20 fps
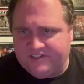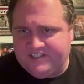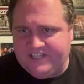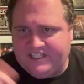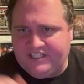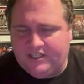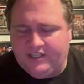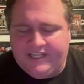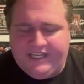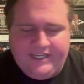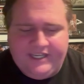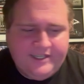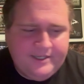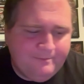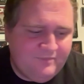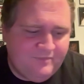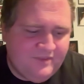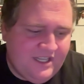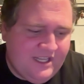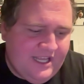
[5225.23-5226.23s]
and send a link.
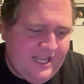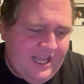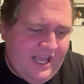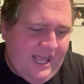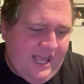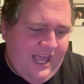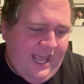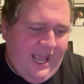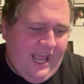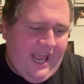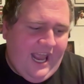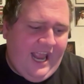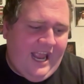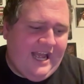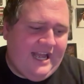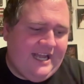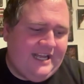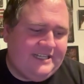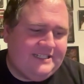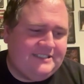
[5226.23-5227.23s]

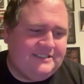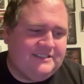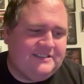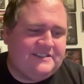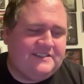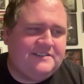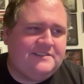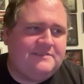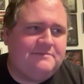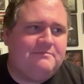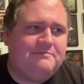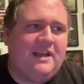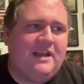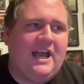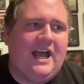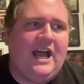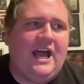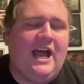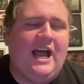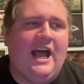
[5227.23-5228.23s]
And
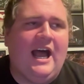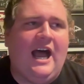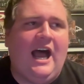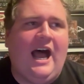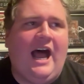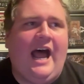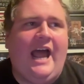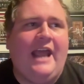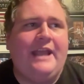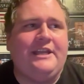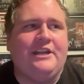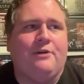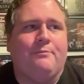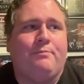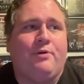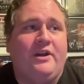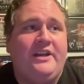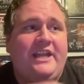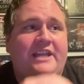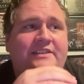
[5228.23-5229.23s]
I
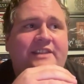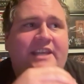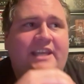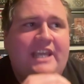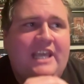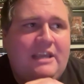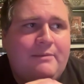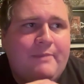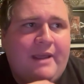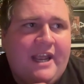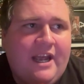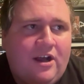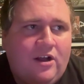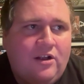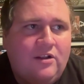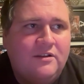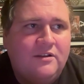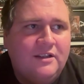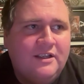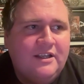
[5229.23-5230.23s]
put in the
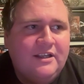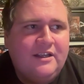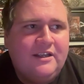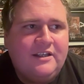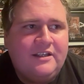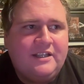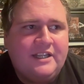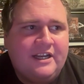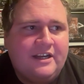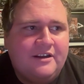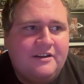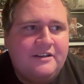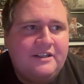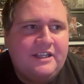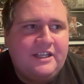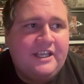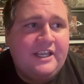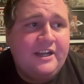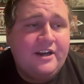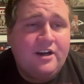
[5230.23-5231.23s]
email, yeah,
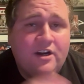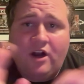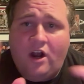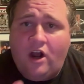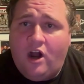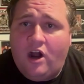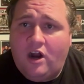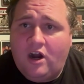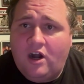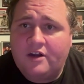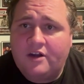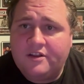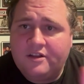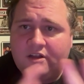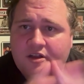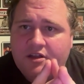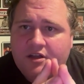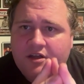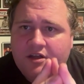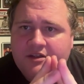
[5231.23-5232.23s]
here are
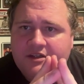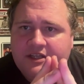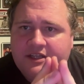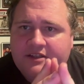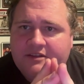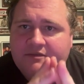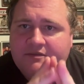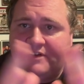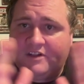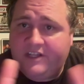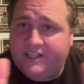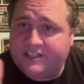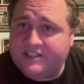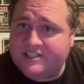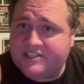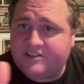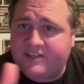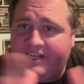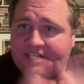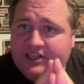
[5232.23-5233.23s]
click
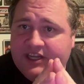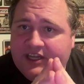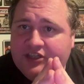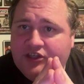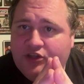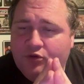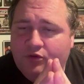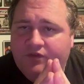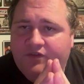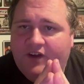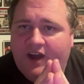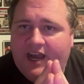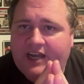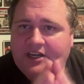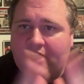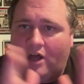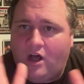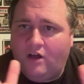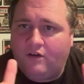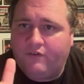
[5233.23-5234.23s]
this link and you'll
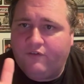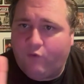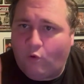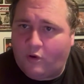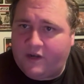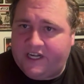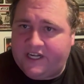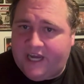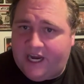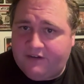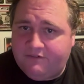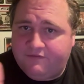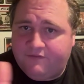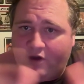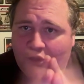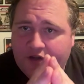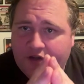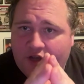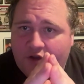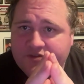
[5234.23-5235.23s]
find all 49
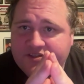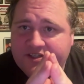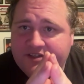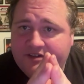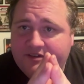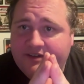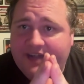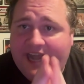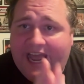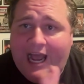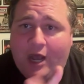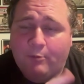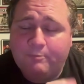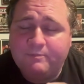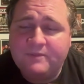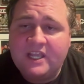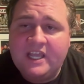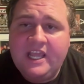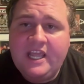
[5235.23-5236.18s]
photos. Now,